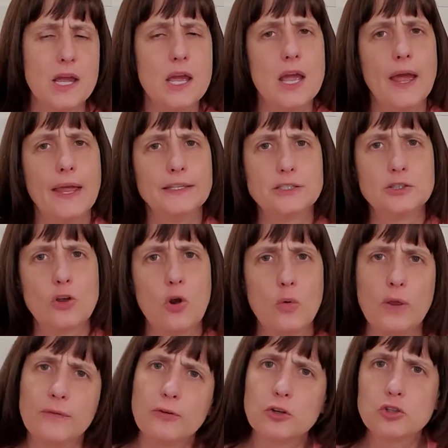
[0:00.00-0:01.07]
And so
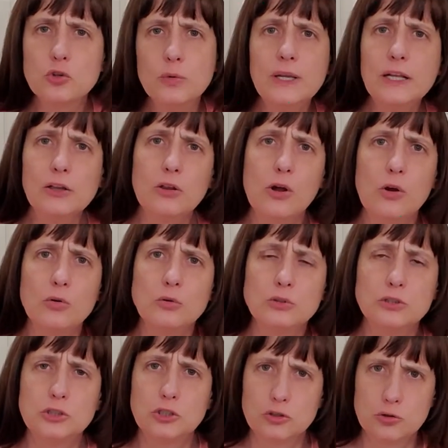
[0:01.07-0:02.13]
if you're doing clothes,
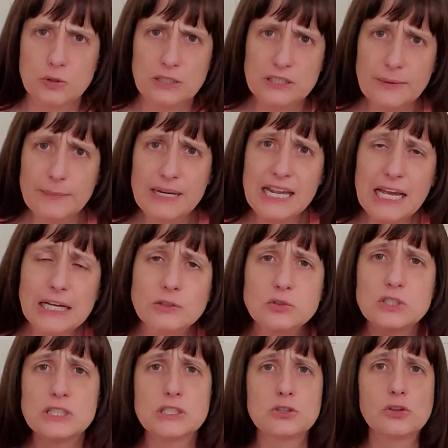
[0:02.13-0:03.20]
you're doing somebody
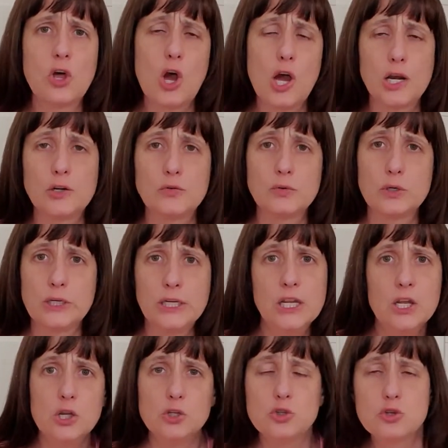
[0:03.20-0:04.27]
else's laundry,
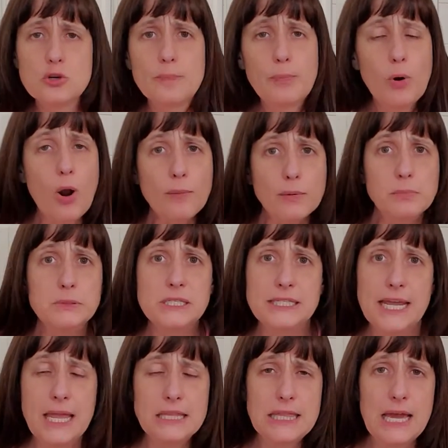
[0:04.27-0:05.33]
you should probably
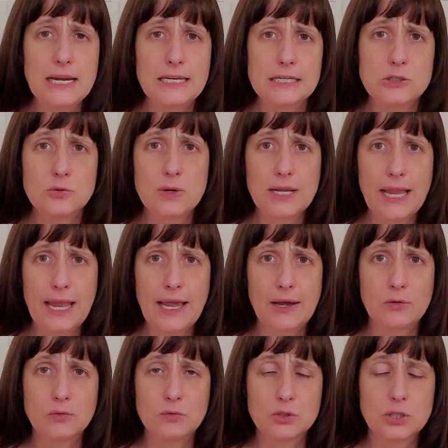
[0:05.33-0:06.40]
take that into
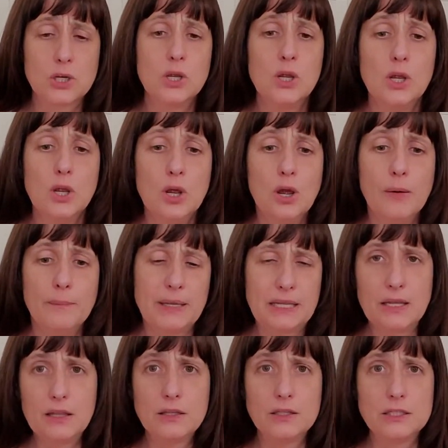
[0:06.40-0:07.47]
account,
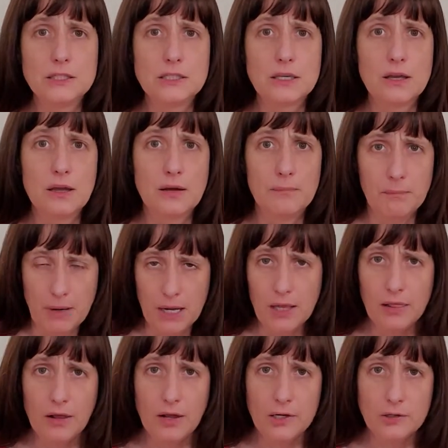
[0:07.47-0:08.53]
because my
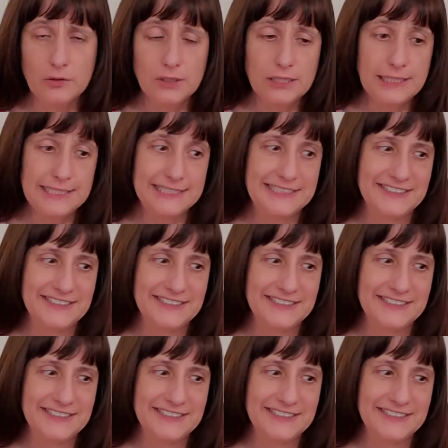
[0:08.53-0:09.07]
laundry